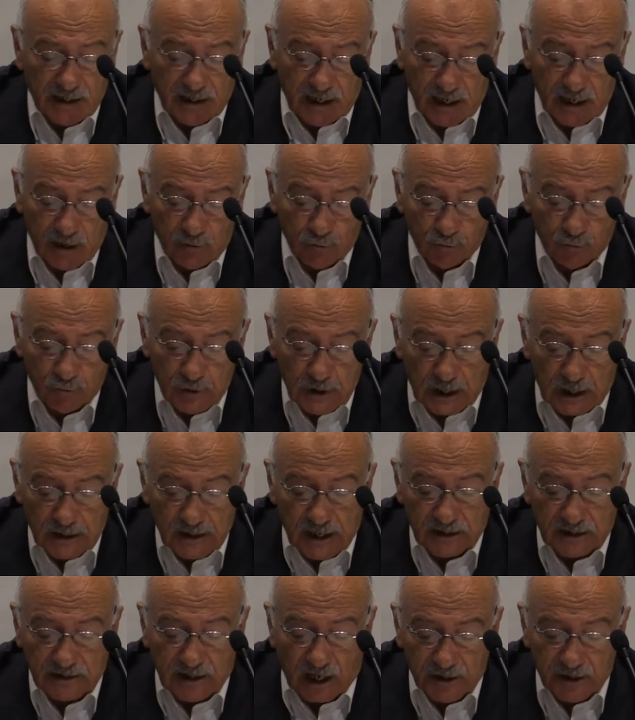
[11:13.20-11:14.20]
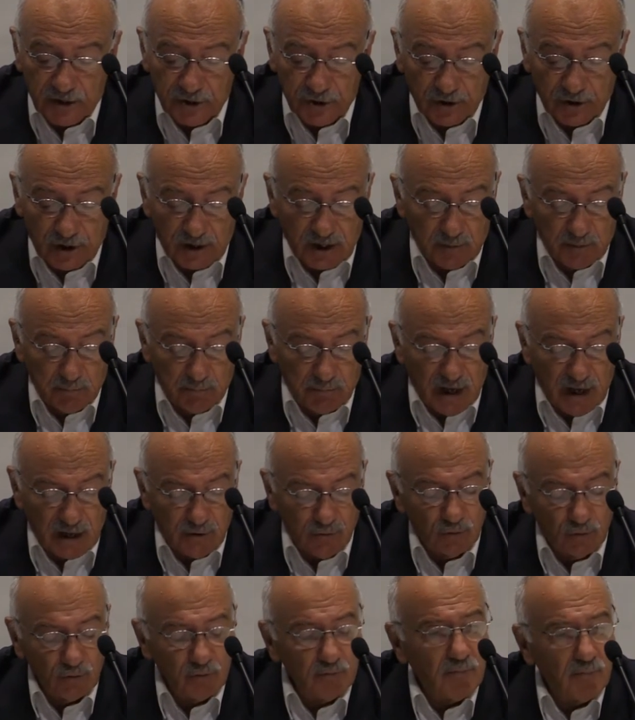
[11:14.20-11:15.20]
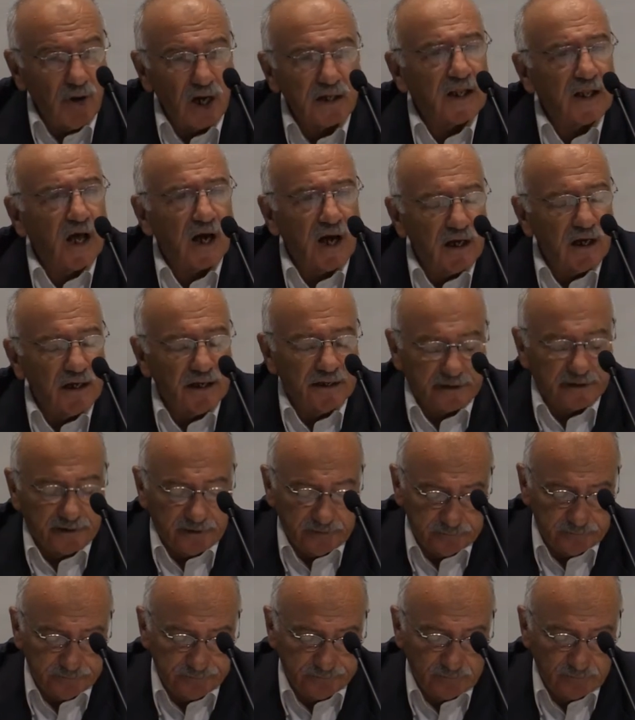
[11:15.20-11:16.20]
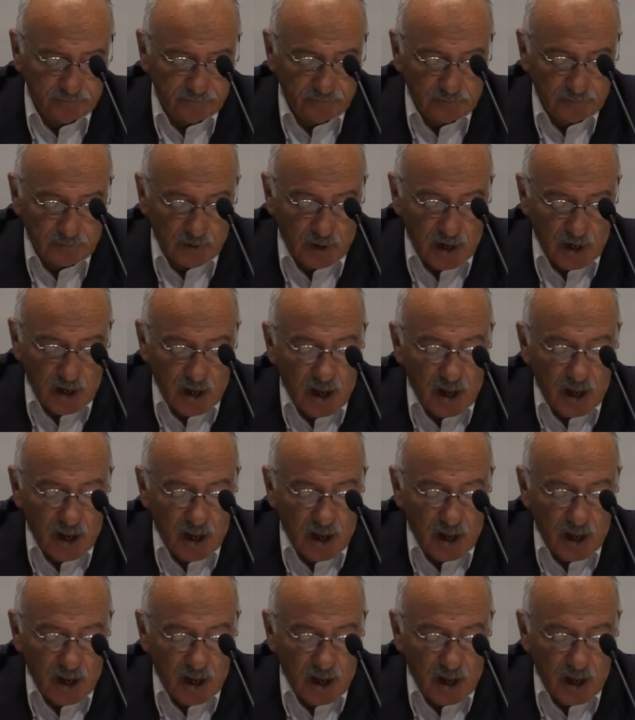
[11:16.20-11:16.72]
Coming together for such a conference under these conditions,